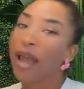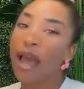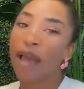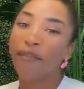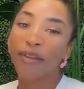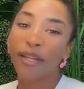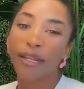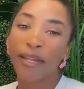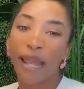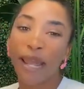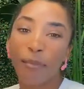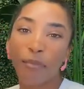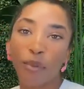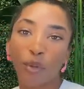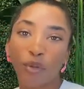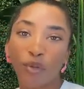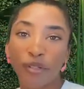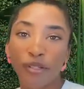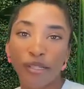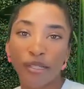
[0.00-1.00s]
having
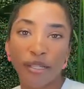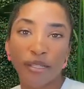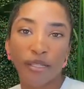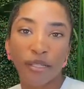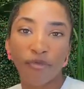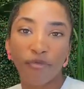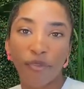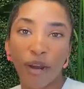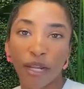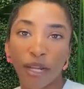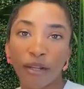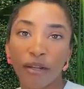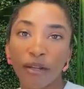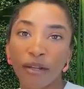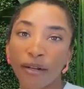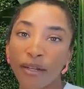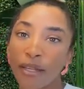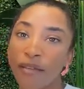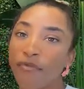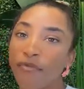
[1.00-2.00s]
lipo 360
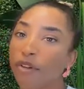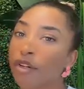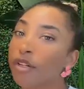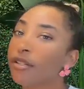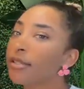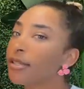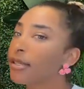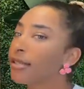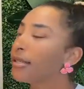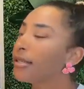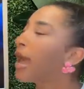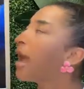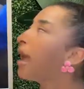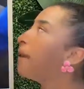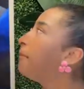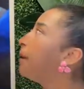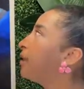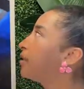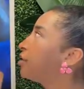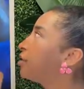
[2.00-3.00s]
regularly versus
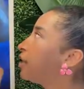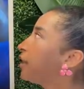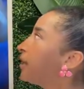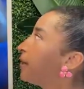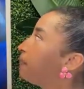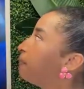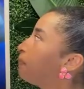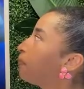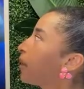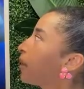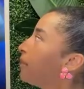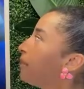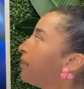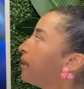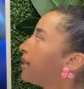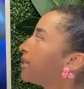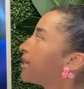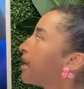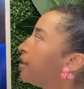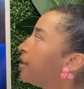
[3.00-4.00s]
ab etching,
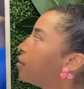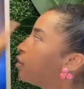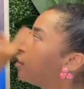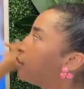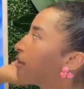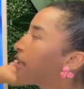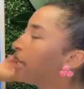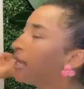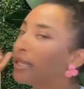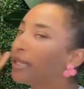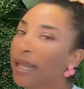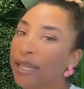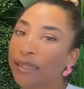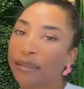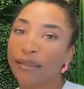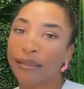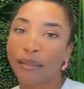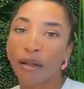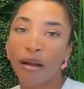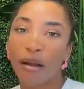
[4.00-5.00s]
because I do think that
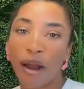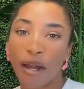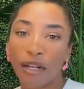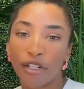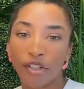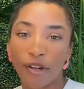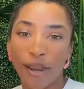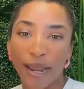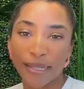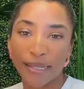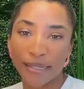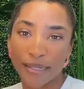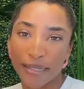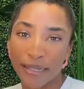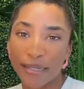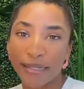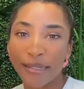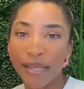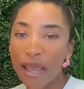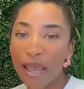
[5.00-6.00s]
the contrast
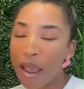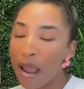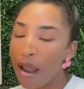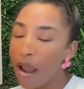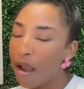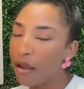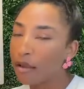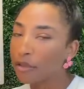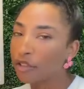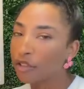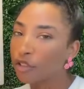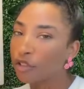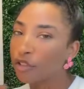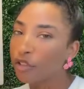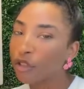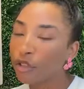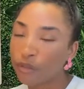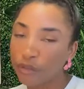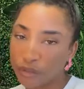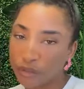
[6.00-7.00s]
is
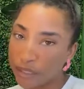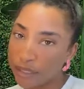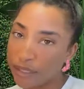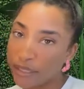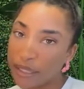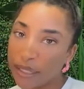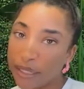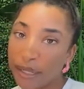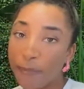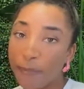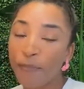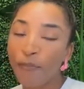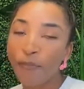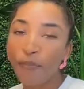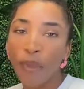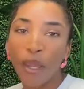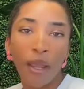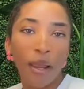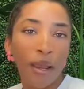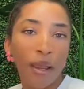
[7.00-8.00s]
so stunning,
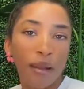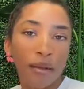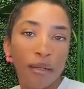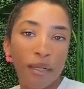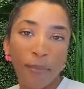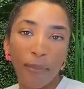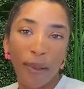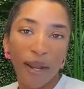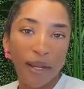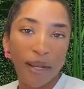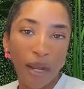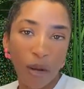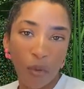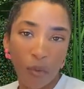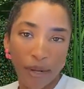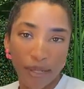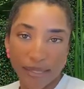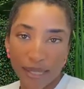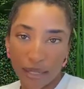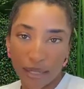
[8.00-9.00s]
depending on
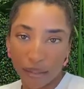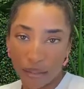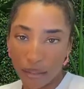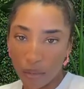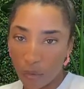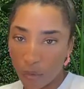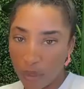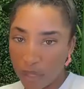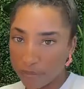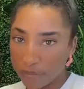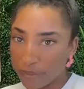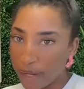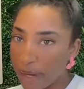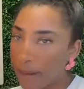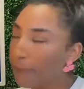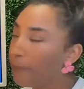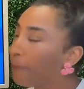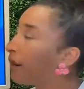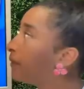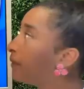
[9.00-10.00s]
what exactly you want,
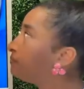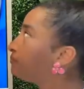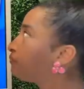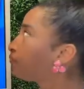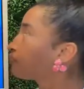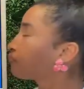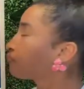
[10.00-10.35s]
right? But